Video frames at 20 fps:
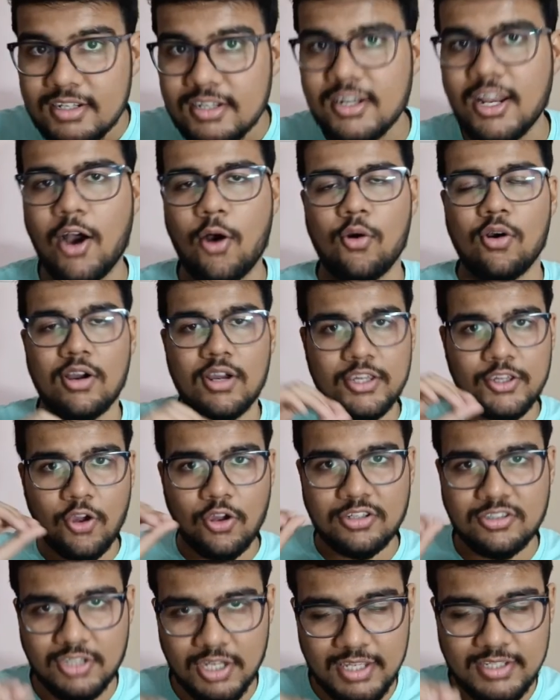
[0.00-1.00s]
Now,
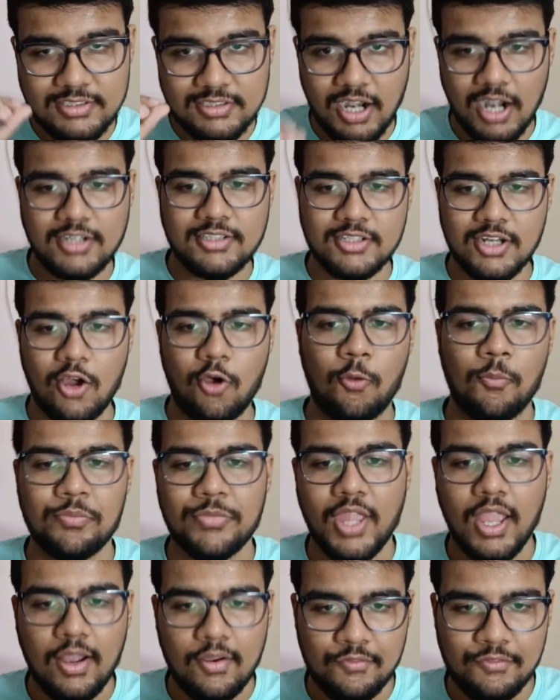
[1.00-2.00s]
your streak starts now.
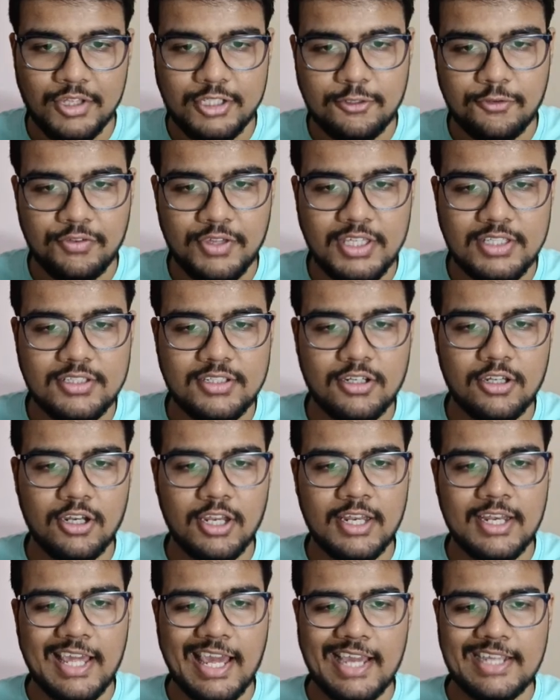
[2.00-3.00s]
Which feature
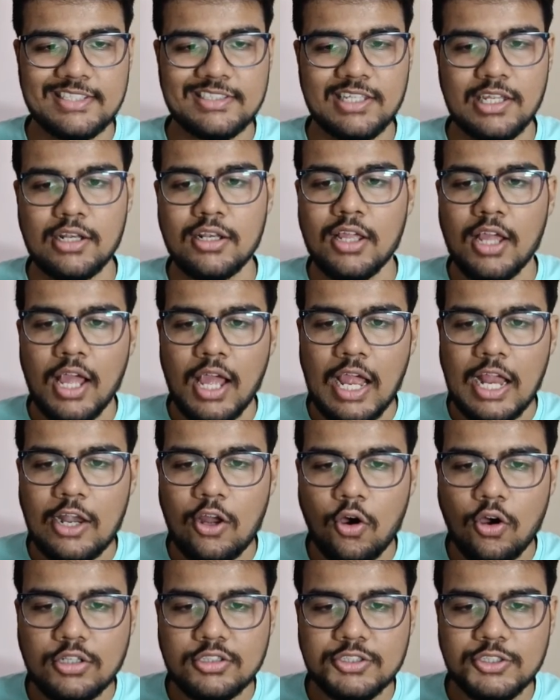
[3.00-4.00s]
in Excel
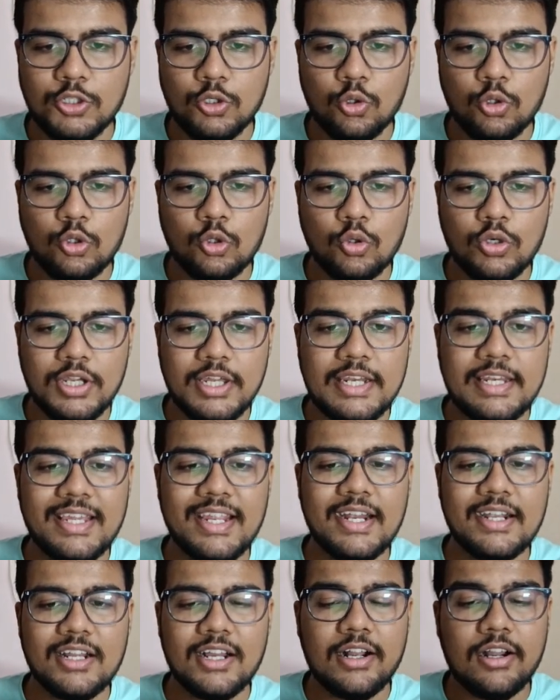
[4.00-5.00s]
allows you to
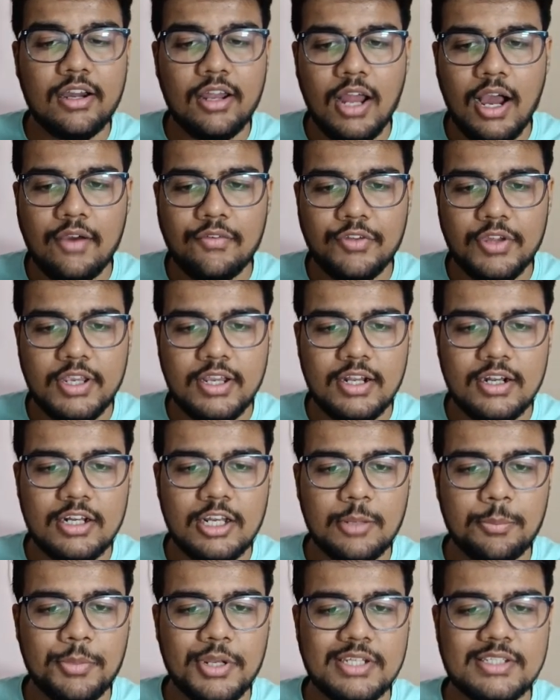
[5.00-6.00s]
create a graphical
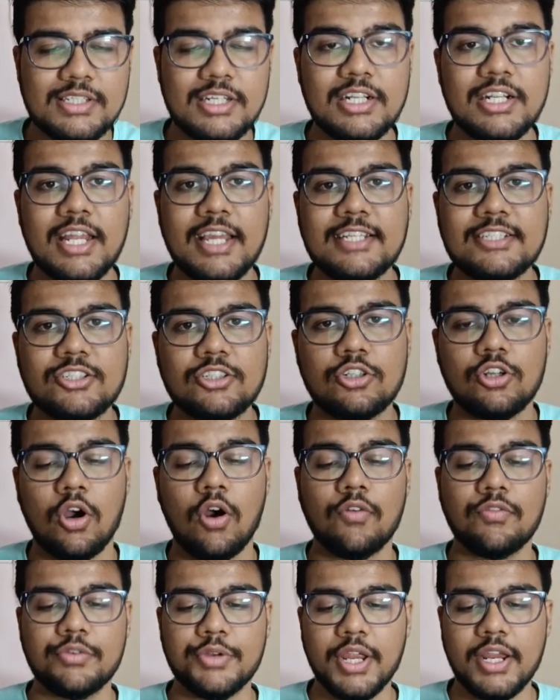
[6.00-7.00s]
representation
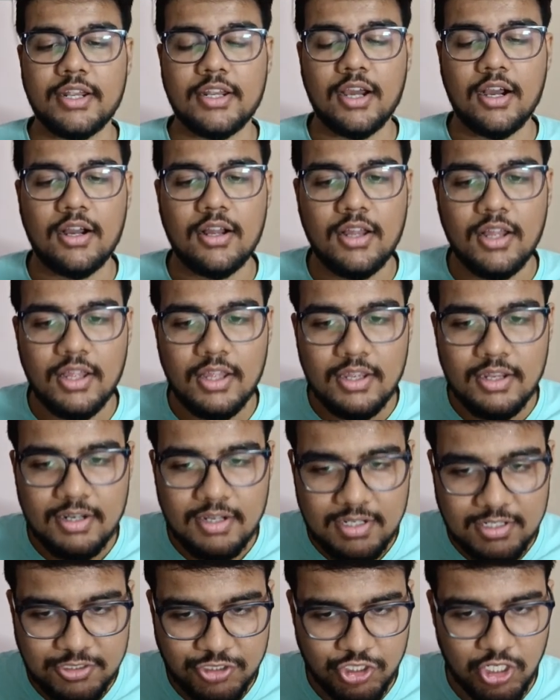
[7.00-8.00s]
of data?
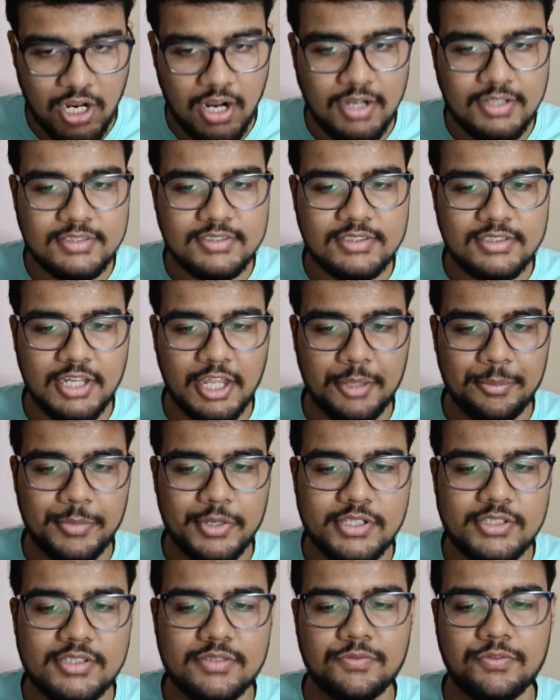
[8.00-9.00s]
Charts,
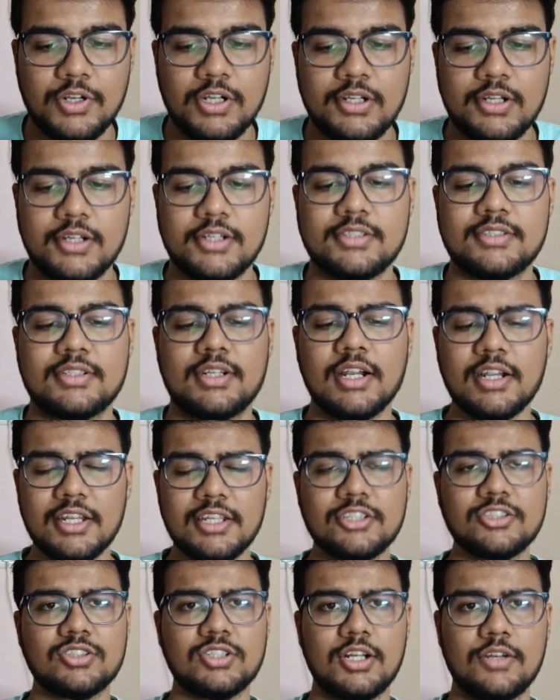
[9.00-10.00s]
tables, filters,
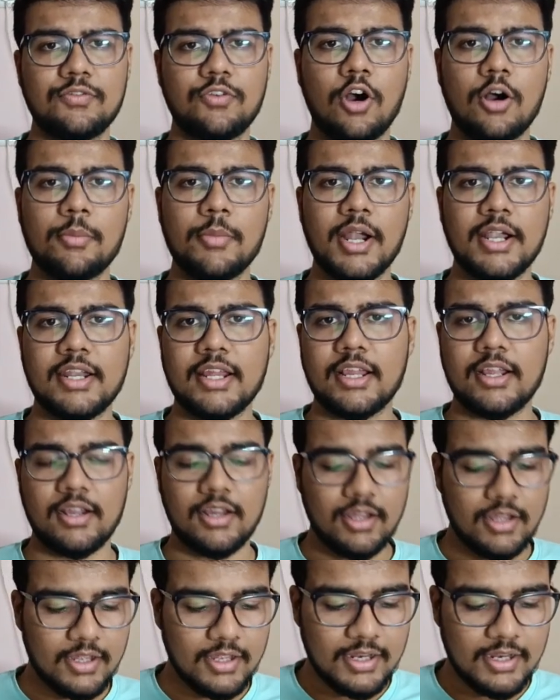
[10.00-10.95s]
conditional formatting.